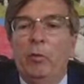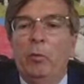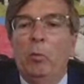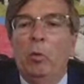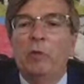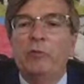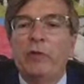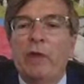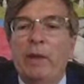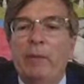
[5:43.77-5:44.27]

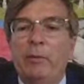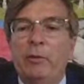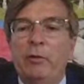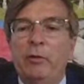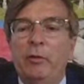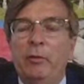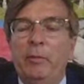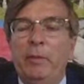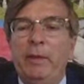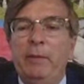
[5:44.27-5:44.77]
what's happened
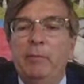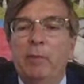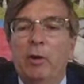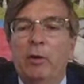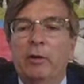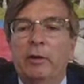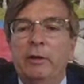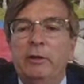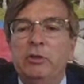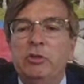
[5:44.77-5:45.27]
to the meat
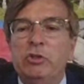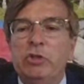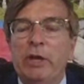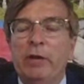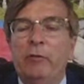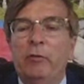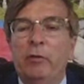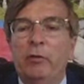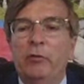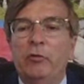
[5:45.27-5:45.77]
market in
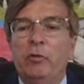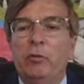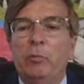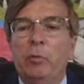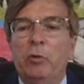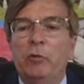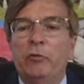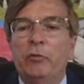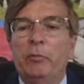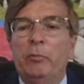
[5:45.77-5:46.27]
general is you
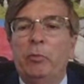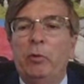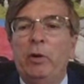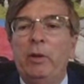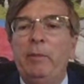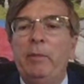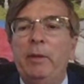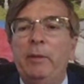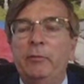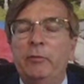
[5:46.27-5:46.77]
put some
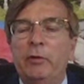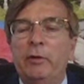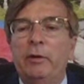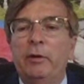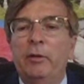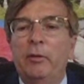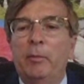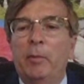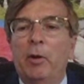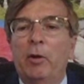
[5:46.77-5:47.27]
premiums
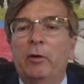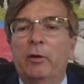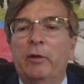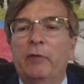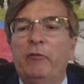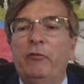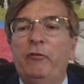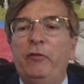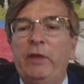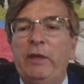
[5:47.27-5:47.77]
into the
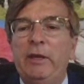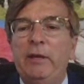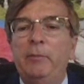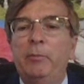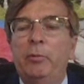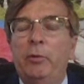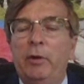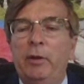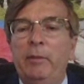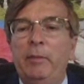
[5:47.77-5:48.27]
market, feed
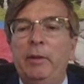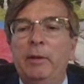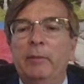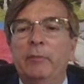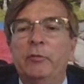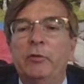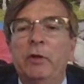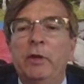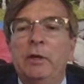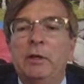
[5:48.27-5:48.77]

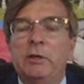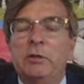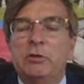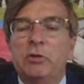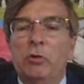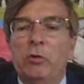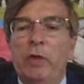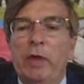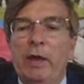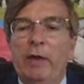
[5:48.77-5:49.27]
premiums.
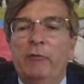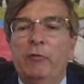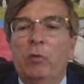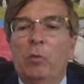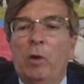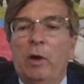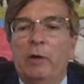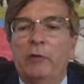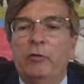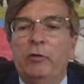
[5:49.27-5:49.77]
So you have to
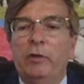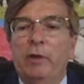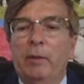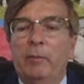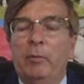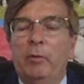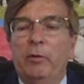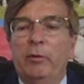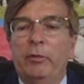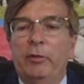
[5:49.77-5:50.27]
watch a
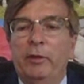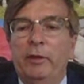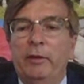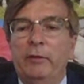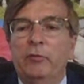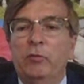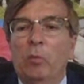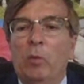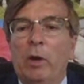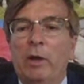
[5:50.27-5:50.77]
number of
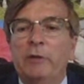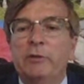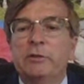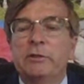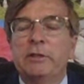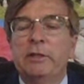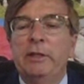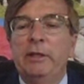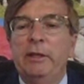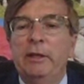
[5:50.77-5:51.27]
things.
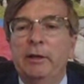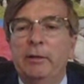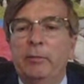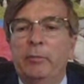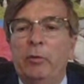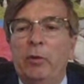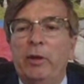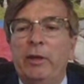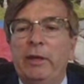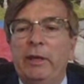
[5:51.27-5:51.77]
Watch the uh,
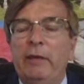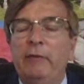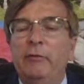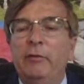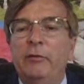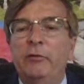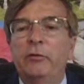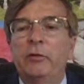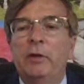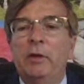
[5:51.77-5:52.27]
break
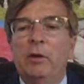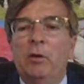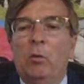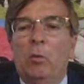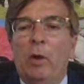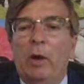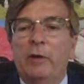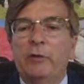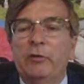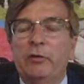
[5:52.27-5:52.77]
evens,
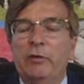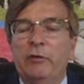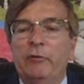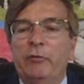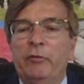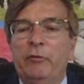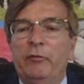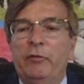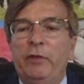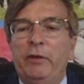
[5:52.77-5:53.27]
watch if
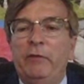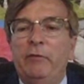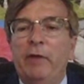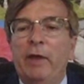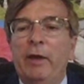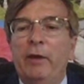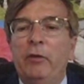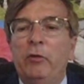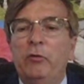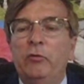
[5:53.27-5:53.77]
the feed
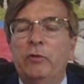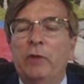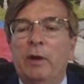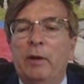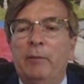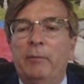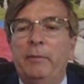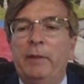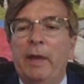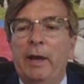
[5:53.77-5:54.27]
values
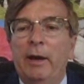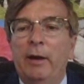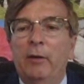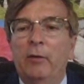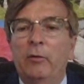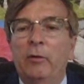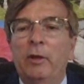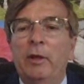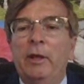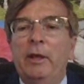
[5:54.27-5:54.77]
come
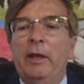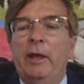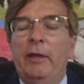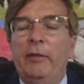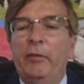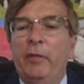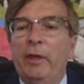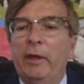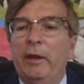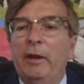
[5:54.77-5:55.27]
down.
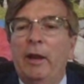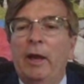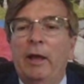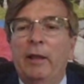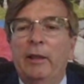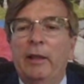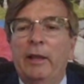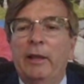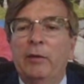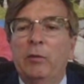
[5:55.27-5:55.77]
And then,
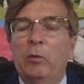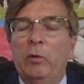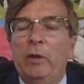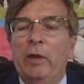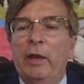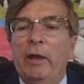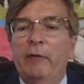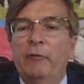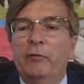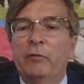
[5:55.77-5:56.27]
like we
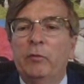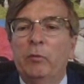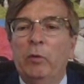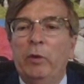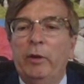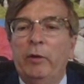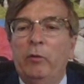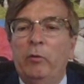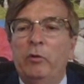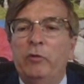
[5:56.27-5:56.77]
have to,
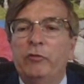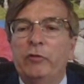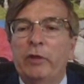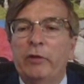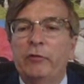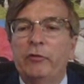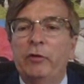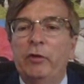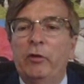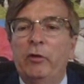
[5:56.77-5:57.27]
when a
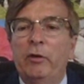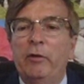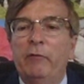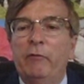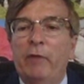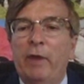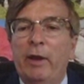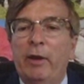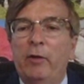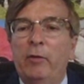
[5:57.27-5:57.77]
recessionary
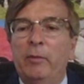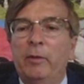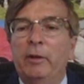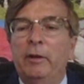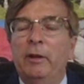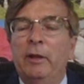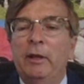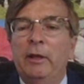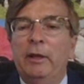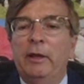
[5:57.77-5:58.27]

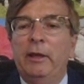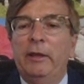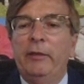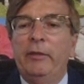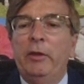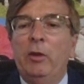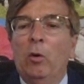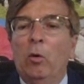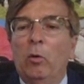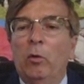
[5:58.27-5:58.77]
environment, in
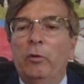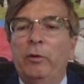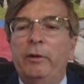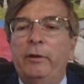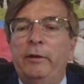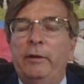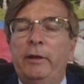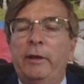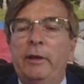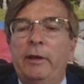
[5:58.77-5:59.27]
the
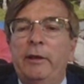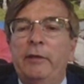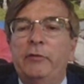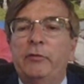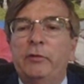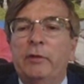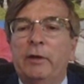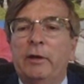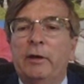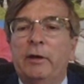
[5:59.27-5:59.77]
olden
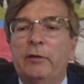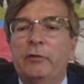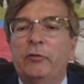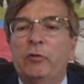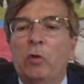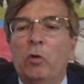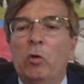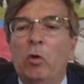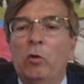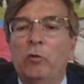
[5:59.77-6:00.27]
days, uh,
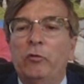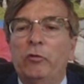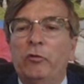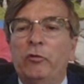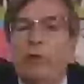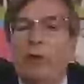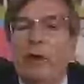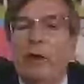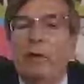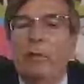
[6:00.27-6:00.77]
so goes the
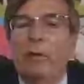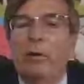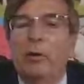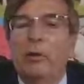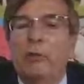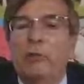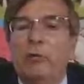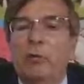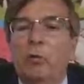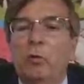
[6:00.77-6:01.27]
stock
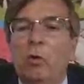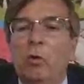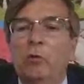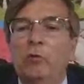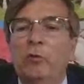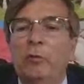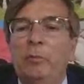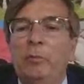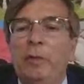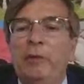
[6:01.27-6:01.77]
market, so goes
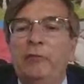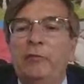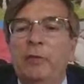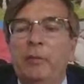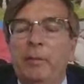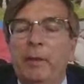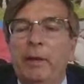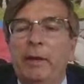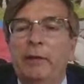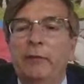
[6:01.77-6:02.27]
the beef
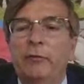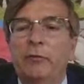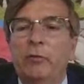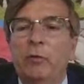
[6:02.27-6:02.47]
demand.